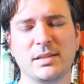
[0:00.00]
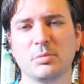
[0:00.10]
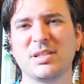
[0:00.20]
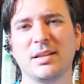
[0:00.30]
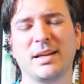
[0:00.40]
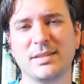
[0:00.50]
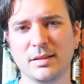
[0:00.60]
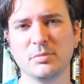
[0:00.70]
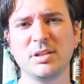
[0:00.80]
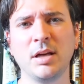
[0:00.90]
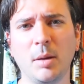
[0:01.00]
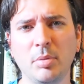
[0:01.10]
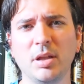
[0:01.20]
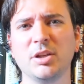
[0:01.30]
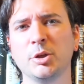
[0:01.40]
It was, like I said, there was a
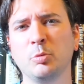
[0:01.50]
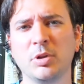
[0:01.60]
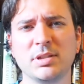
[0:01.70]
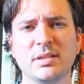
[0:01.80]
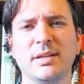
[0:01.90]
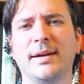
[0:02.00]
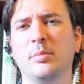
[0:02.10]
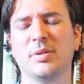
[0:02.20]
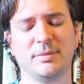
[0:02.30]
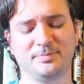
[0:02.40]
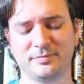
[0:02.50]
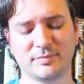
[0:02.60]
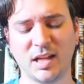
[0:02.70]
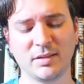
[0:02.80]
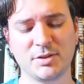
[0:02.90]
couple of good ones in there, but
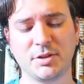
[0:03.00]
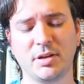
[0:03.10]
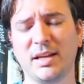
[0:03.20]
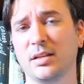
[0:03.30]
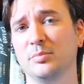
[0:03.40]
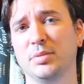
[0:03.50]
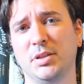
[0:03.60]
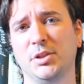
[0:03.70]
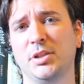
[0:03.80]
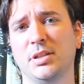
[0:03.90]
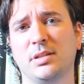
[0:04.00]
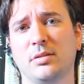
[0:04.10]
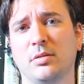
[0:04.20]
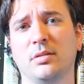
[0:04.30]
unless you're like a completionist,